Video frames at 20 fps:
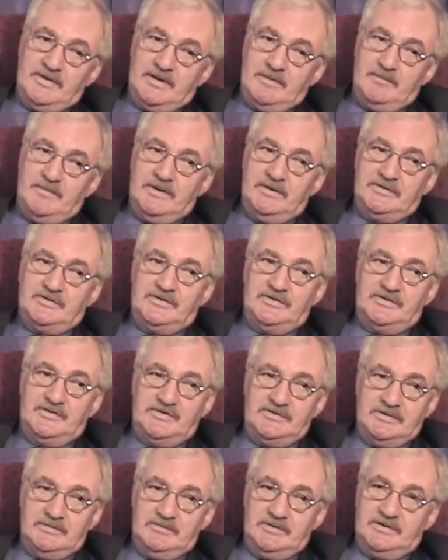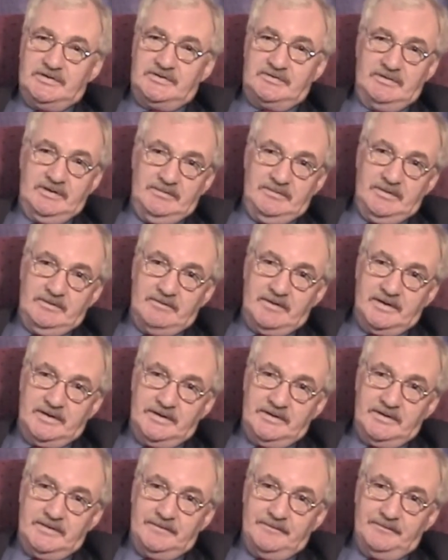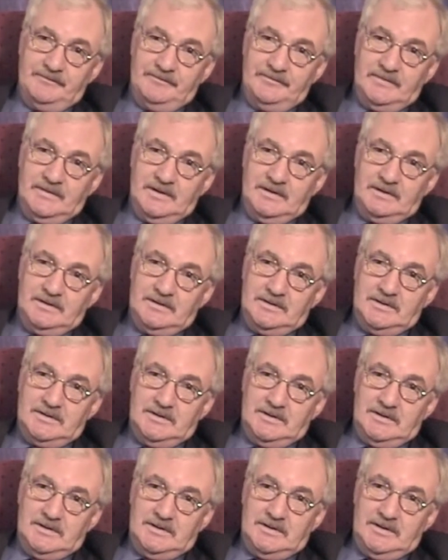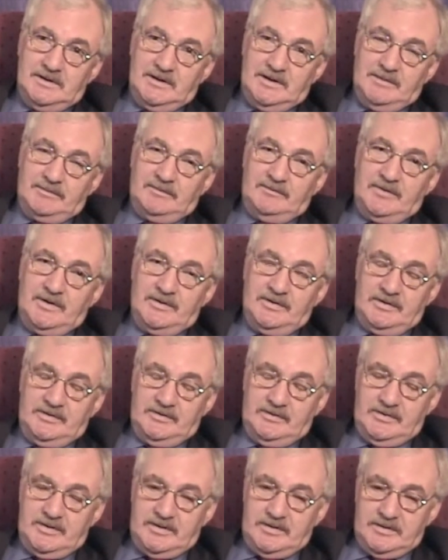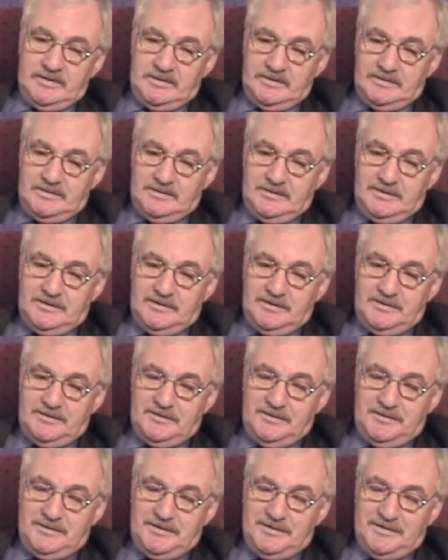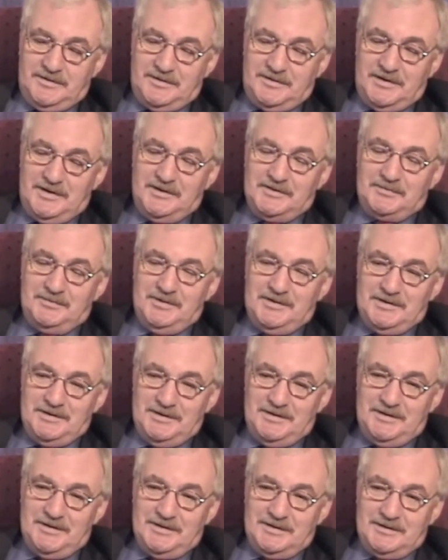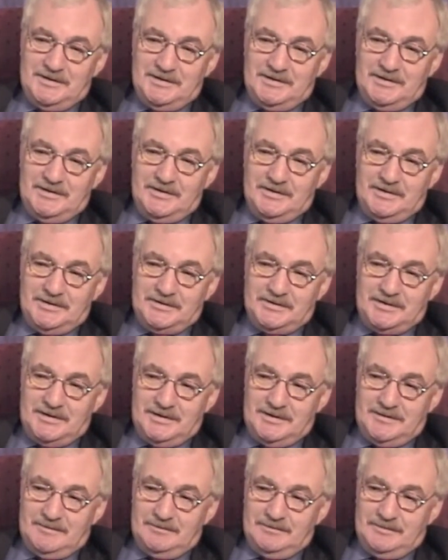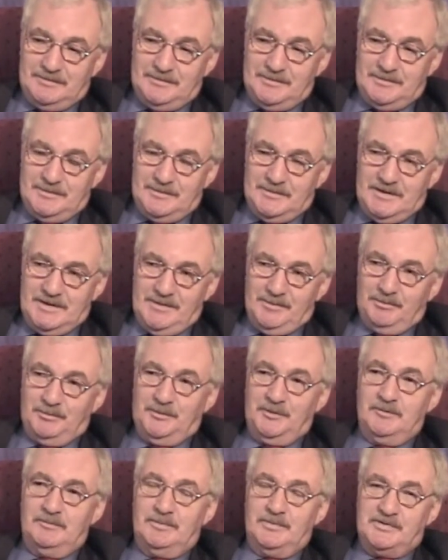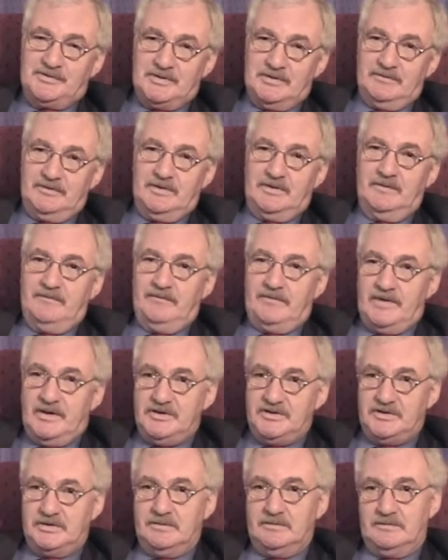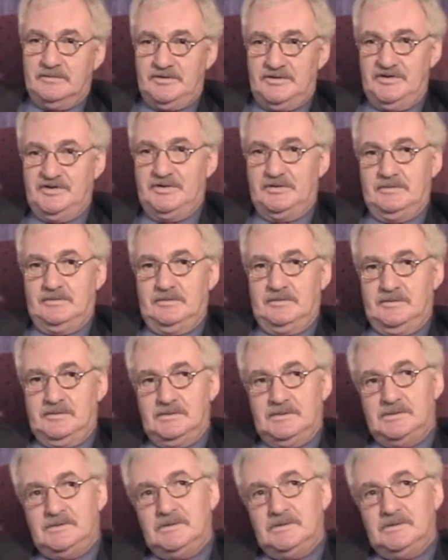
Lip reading: That makes the system extremely rugged. And a couple of other things we did that are improvements over conventional digital